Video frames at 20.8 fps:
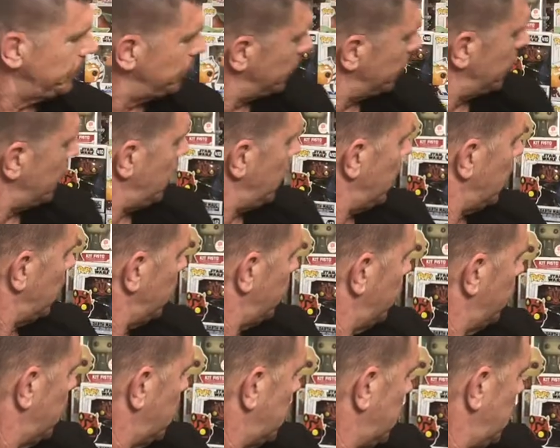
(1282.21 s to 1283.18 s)
the next
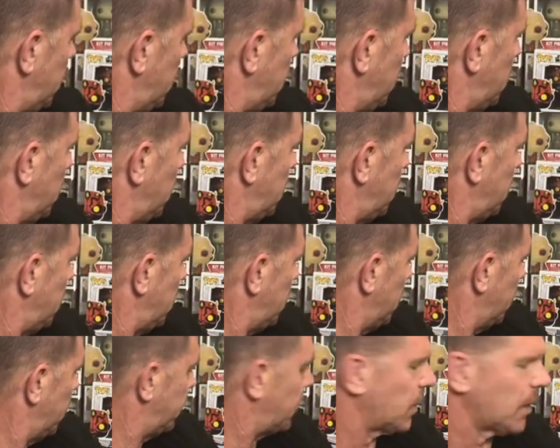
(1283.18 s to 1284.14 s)
one,
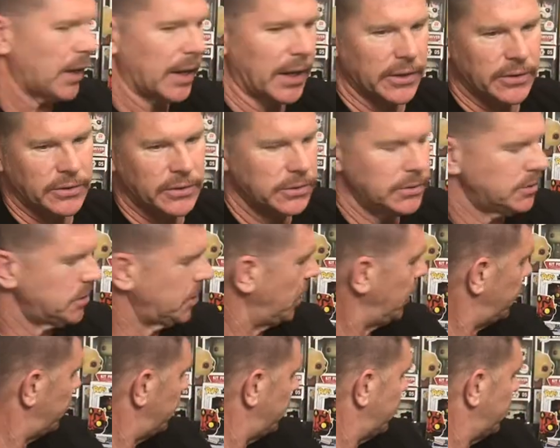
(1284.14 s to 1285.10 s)
looks like I got two
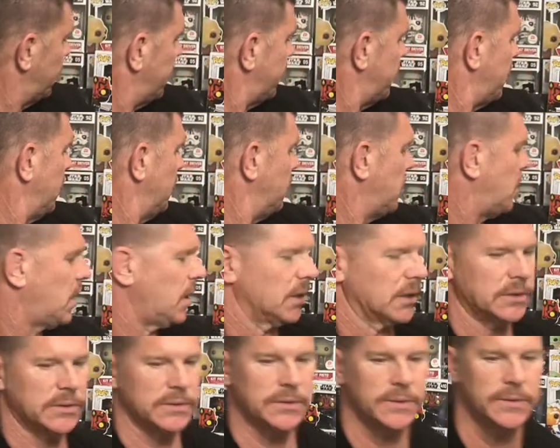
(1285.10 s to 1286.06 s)
chases in the same
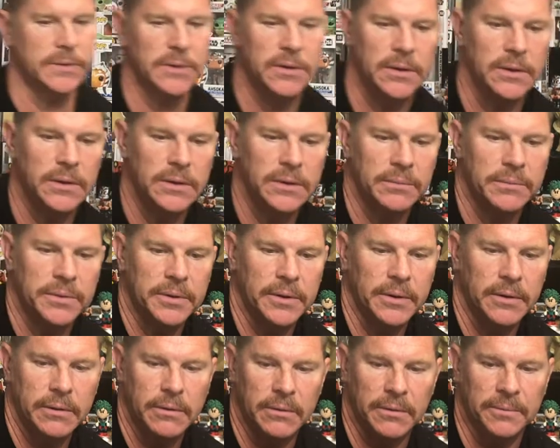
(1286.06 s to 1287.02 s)
box. Pretty
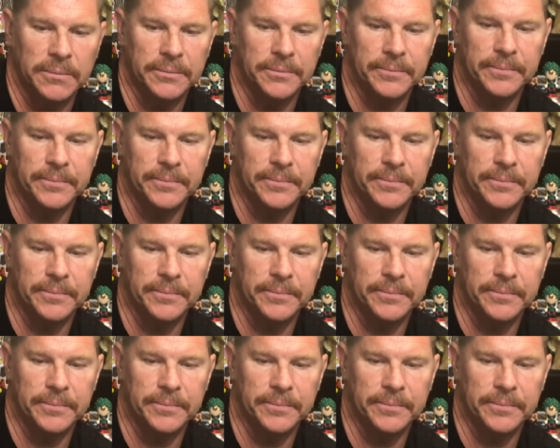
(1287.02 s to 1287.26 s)
cool.